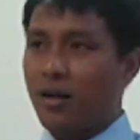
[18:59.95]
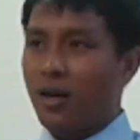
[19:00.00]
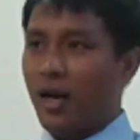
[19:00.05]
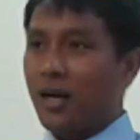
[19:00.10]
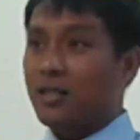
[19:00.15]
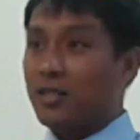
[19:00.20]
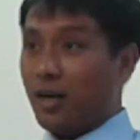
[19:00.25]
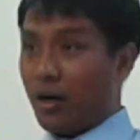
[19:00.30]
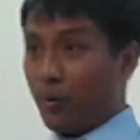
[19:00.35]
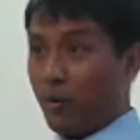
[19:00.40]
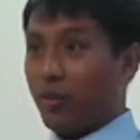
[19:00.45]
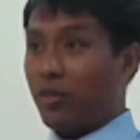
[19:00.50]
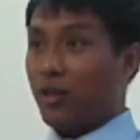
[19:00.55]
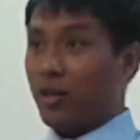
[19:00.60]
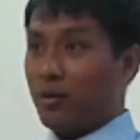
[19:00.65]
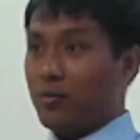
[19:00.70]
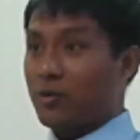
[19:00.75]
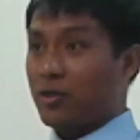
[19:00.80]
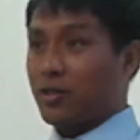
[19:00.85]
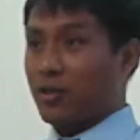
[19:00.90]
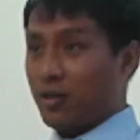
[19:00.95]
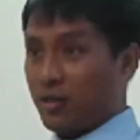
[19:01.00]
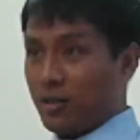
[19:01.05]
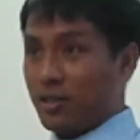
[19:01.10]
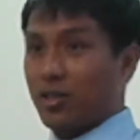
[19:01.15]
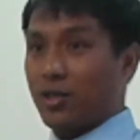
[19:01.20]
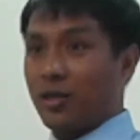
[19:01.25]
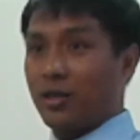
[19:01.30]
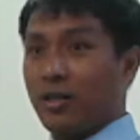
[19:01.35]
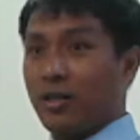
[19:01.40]
As our theme
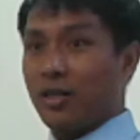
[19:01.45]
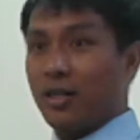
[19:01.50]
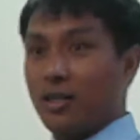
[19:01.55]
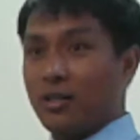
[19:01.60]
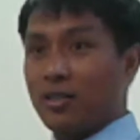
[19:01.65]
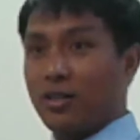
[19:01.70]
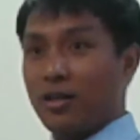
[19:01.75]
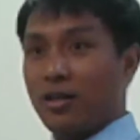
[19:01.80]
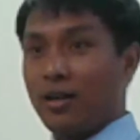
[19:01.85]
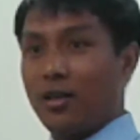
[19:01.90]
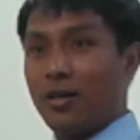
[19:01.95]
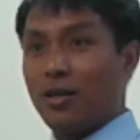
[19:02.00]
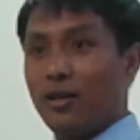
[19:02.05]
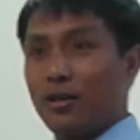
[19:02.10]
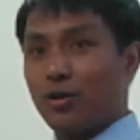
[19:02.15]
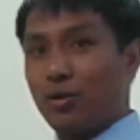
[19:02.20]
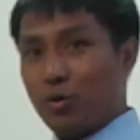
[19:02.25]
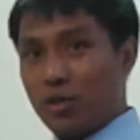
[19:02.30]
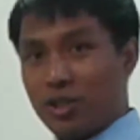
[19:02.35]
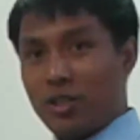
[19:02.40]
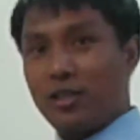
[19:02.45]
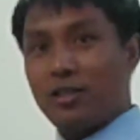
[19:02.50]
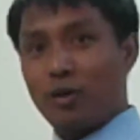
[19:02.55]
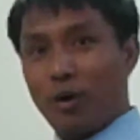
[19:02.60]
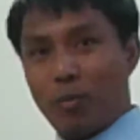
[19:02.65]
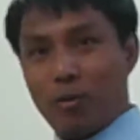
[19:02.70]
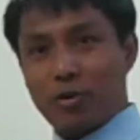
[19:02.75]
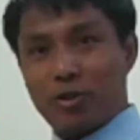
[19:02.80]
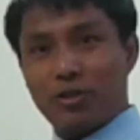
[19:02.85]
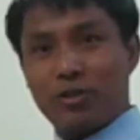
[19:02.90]
this is to see
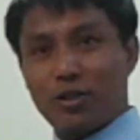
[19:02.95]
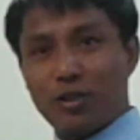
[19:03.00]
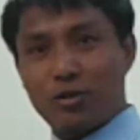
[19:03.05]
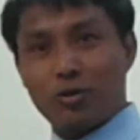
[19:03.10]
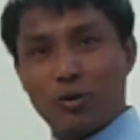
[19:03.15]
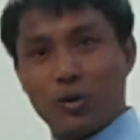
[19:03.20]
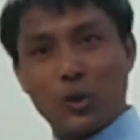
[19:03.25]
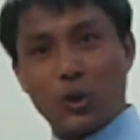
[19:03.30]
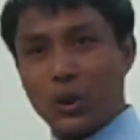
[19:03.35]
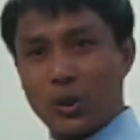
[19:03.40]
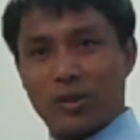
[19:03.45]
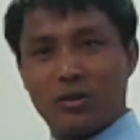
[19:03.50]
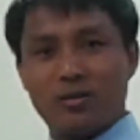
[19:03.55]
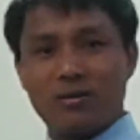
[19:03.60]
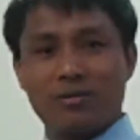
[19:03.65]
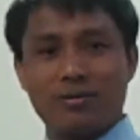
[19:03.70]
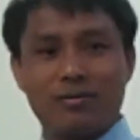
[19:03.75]
the opportunity to do good.